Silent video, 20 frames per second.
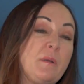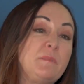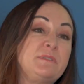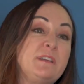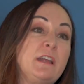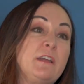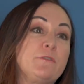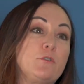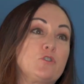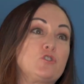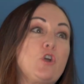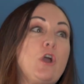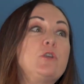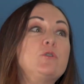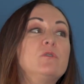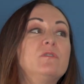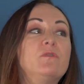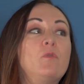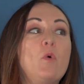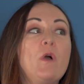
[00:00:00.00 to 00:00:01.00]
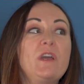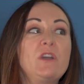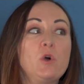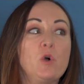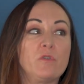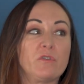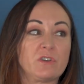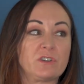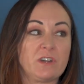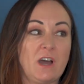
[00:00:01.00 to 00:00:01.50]
I'm saying if they're trying to avoid
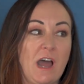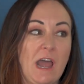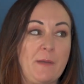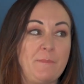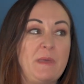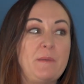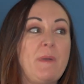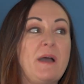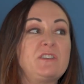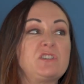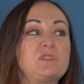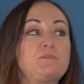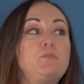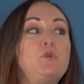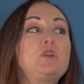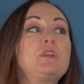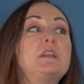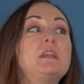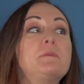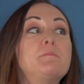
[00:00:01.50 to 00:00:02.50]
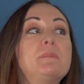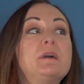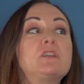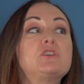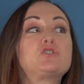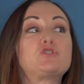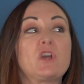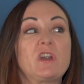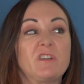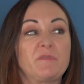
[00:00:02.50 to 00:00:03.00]
overtime, they might just put an
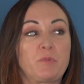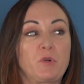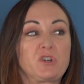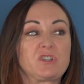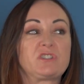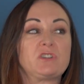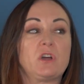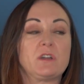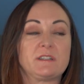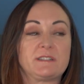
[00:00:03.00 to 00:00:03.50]
administrative person on